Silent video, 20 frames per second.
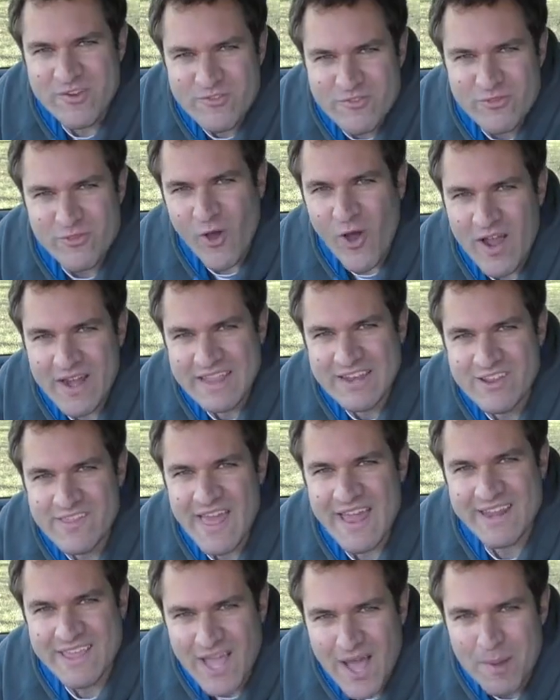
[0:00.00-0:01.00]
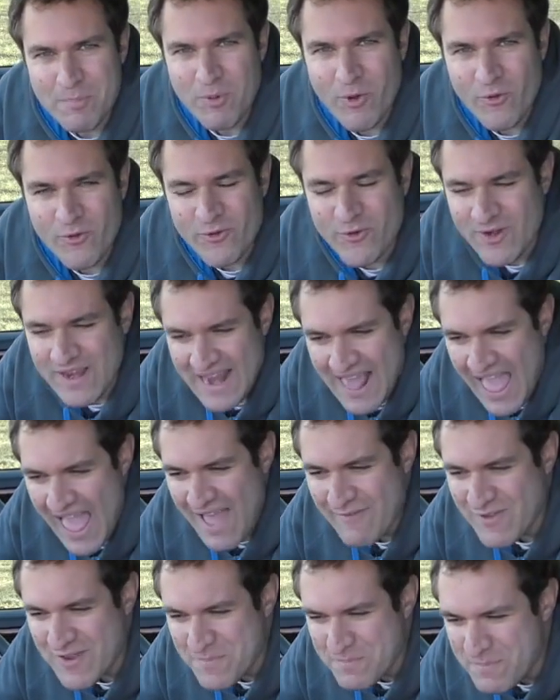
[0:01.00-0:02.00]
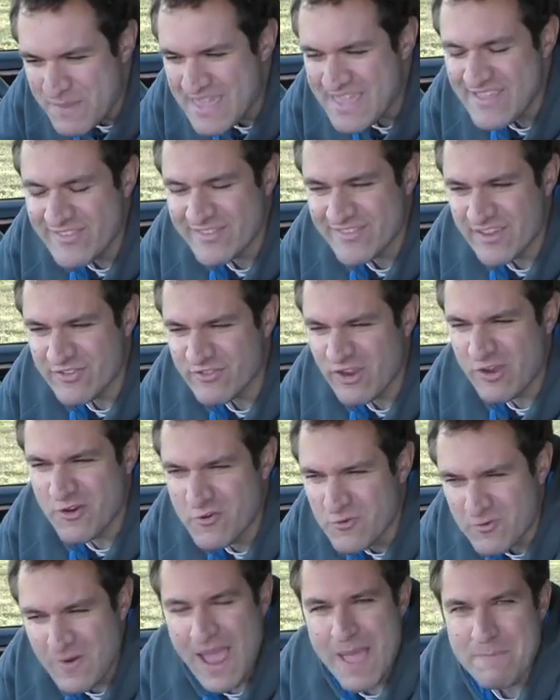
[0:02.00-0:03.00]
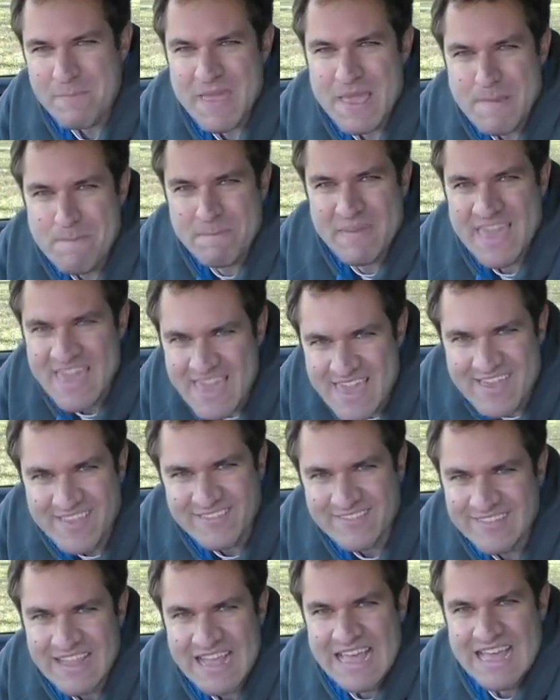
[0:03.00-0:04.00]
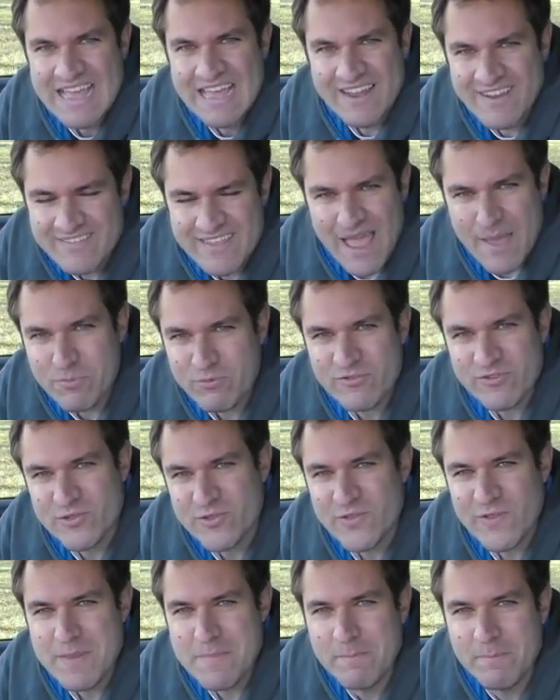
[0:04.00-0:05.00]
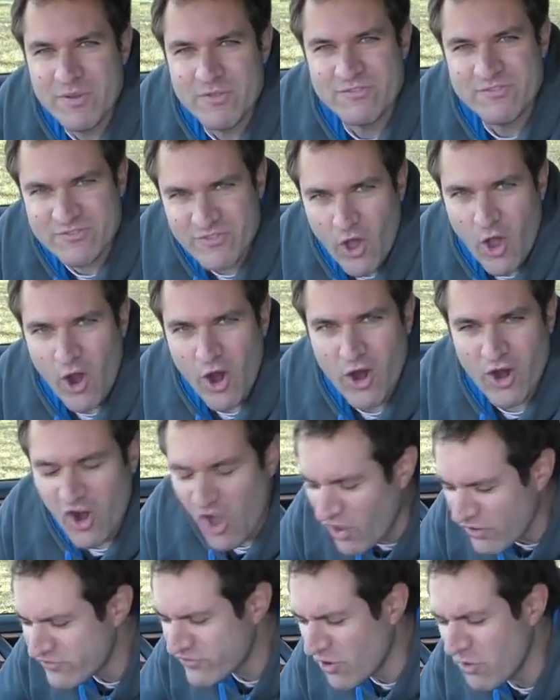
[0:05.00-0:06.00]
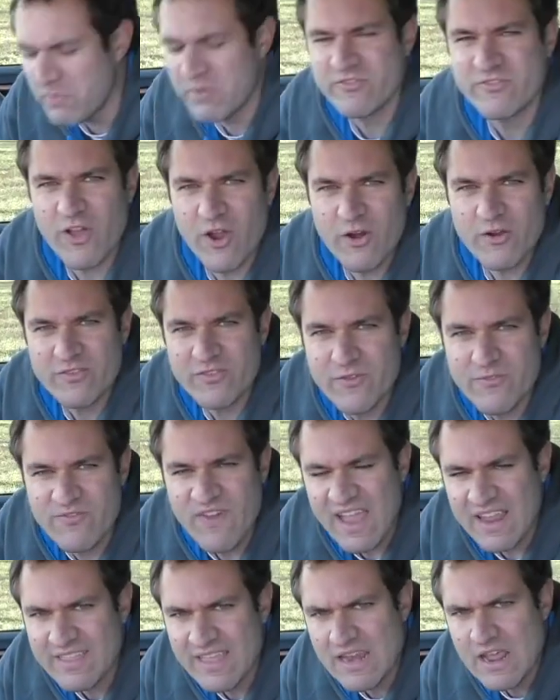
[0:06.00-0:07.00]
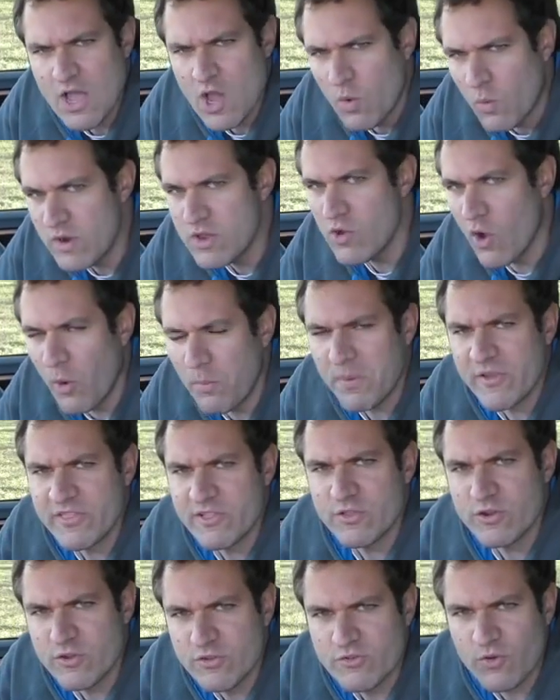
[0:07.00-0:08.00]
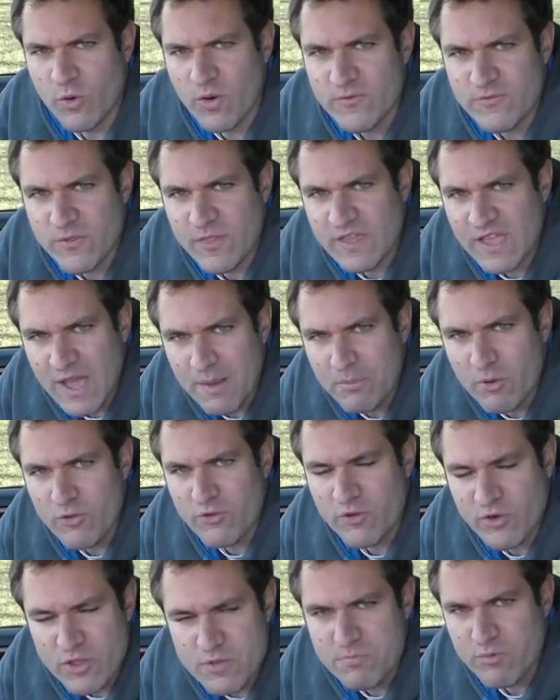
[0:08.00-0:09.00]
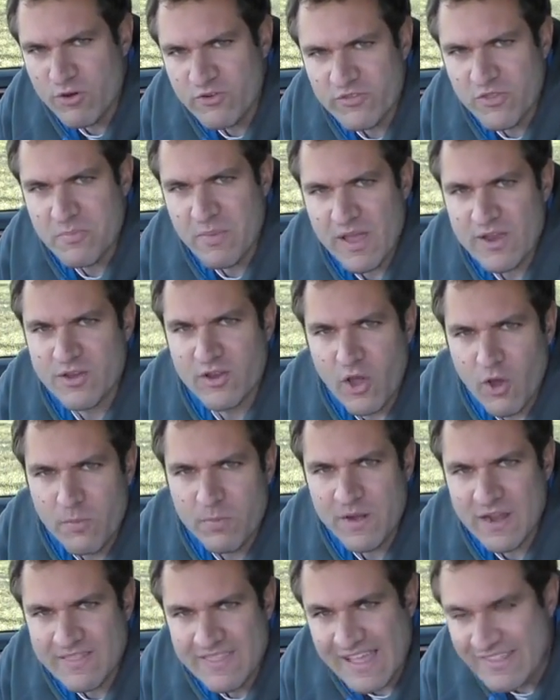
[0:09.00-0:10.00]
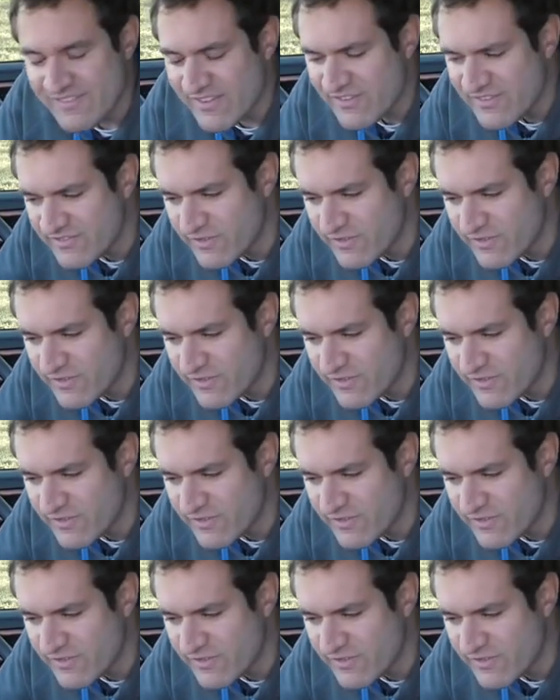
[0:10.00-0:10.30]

much thought into that cup holder and have it be such a crappy piece? It is absolutely bizarre. Also bizarre is the fact that when you open the little door for the cup holder, you push the button to open it, that's